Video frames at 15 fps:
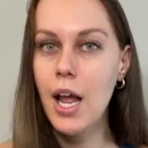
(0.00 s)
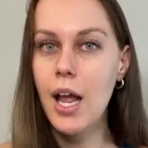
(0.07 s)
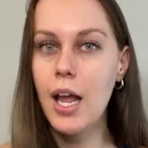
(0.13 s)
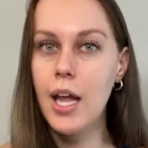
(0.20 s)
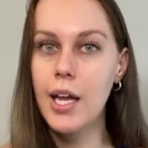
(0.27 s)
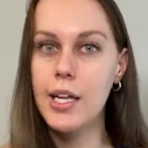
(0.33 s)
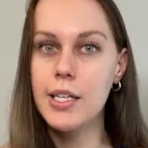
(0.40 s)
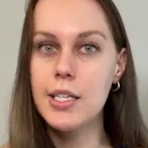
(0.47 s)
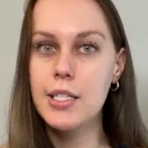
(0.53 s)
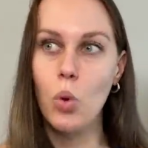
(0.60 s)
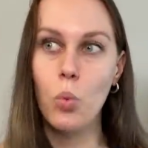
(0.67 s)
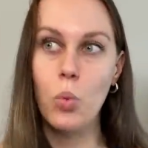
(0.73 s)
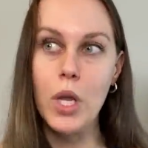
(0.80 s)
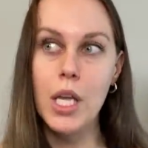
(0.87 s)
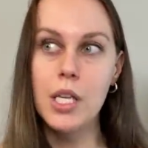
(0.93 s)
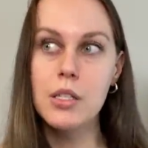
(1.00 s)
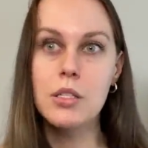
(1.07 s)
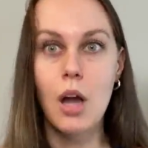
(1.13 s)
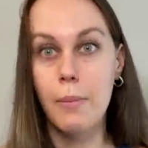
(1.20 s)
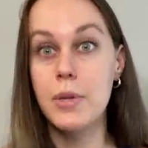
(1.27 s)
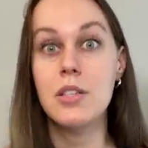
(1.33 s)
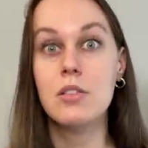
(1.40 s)
and we
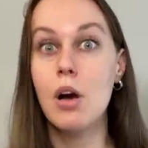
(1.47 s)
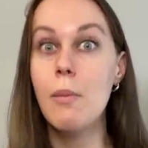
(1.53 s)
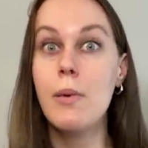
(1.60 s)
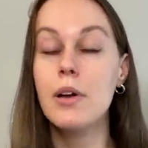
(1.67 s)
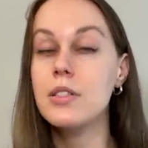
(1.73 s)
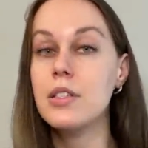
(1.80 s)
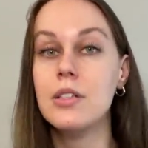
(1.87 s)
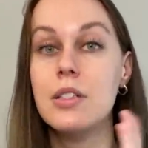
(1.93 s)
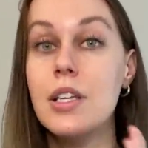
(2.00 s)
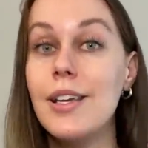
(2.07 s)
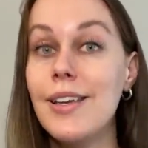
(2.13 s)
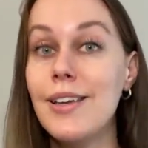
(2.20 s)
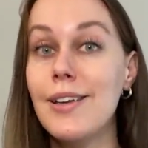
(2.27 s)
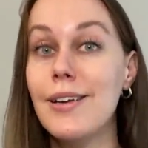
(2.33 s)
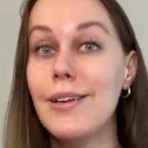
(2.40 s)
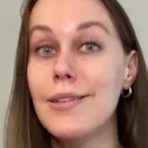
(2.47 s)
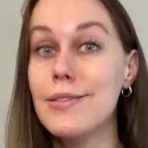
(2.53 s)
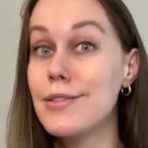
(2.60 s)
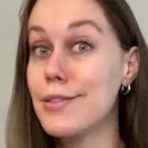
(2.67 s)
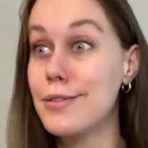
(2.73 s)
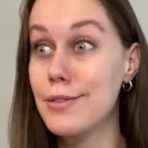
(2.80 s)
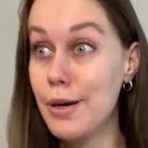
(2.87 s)
stopped at Starbucks because he is
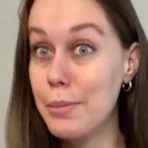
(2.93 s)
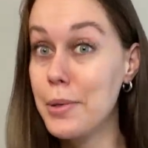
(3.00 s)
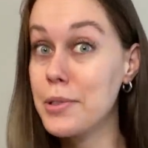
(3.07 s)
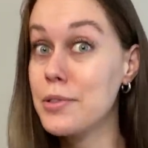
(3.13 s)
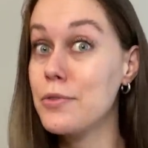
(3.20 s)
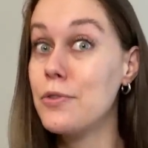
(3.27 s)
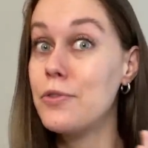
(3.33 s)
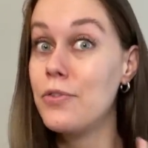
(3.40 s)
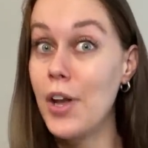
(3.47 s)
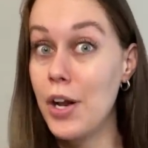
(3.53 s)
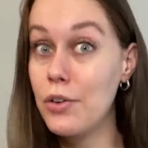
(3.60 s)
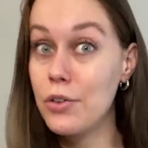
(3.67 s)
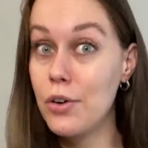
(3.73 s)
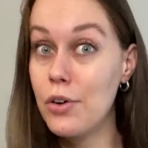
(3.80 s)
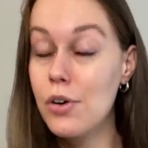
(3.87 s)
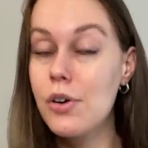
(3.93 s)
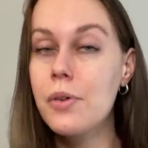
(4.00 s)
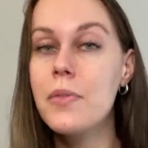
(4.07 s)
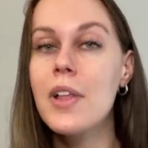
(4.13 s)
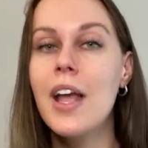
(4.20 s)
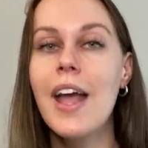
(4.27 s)
a Starbucks fangirl.